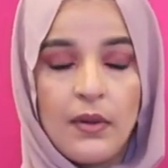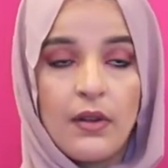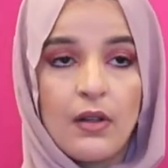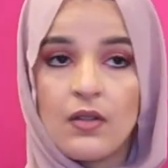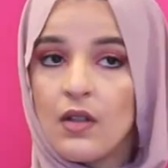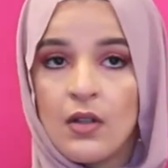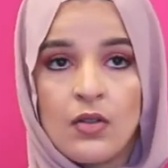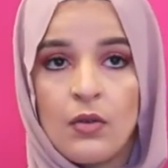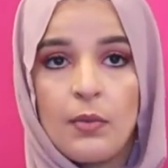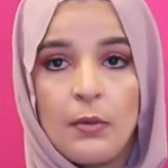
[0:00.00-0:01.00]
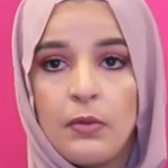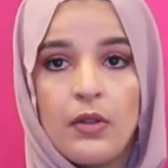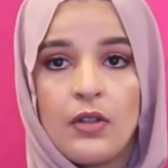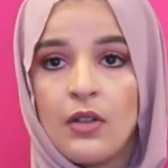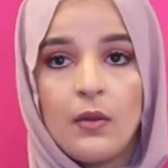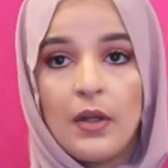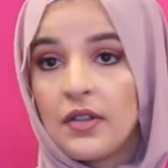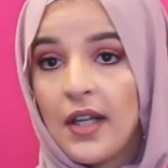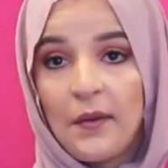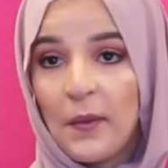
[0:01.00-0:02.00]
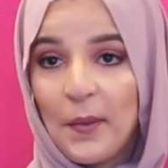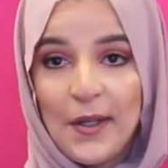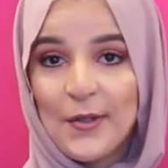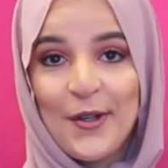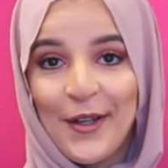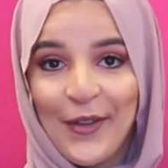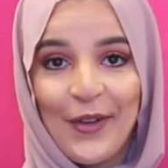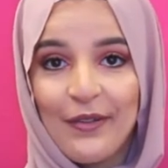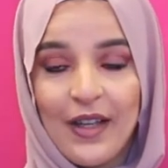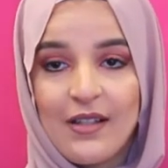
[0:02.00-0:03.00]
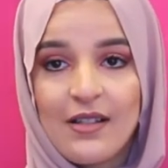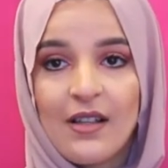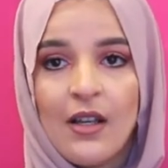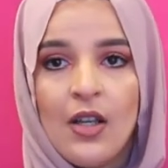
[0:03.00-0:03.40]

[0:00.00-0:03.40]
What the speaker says: but there is also people that don't want to have the mental health advice.